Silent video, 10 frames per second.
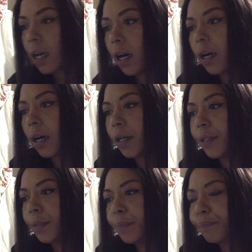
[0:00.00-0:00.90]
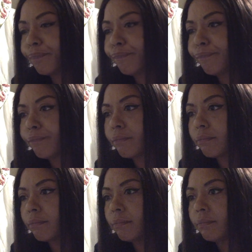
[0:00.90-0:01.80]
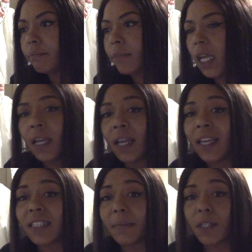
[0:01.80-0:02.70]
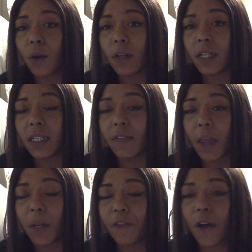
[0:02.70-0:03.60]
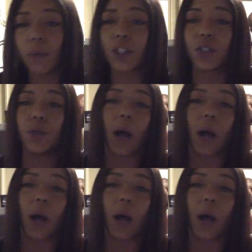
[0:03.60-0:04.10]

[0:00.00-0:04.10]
Um, it's up to the audience if they want to fuck with you.